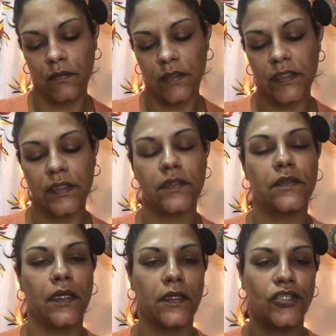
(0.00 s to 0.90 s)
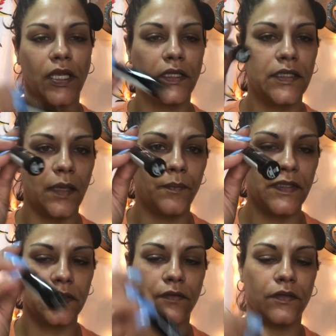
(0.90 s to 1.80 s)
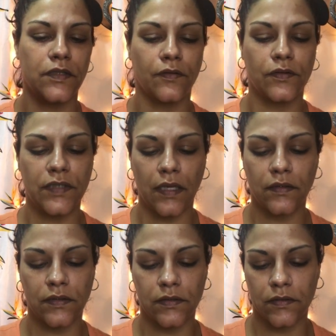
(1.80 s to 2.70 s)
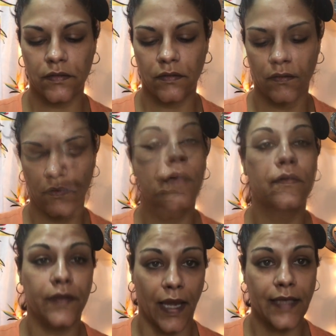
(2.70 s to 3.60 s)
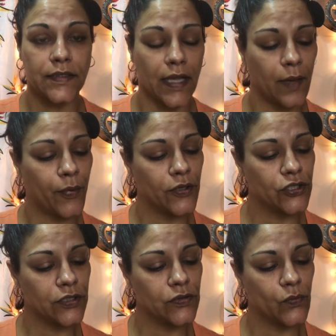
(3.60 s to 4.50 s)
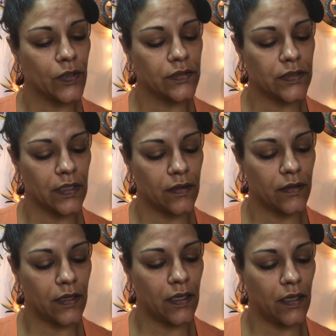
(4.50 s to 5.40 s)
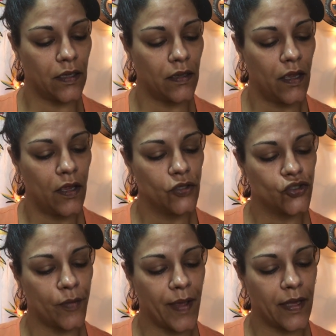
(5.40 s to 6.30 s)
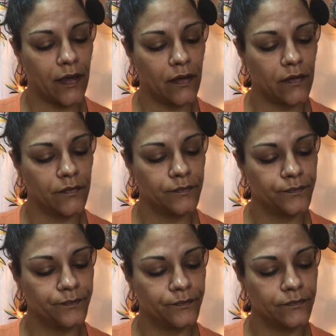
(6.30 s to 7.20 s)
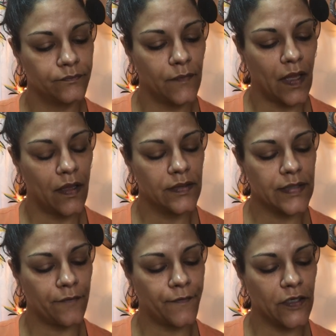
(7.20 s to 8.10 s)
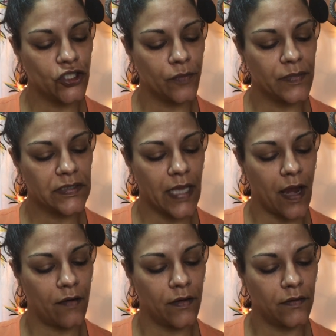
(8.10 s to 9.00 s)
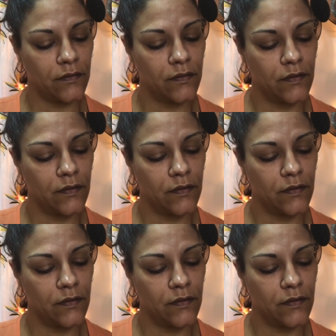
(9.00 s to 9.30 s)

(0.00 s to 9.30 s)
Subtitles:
This is in the shade Deep 006. The last thing I purchased was the Dramatic Definition Mascara,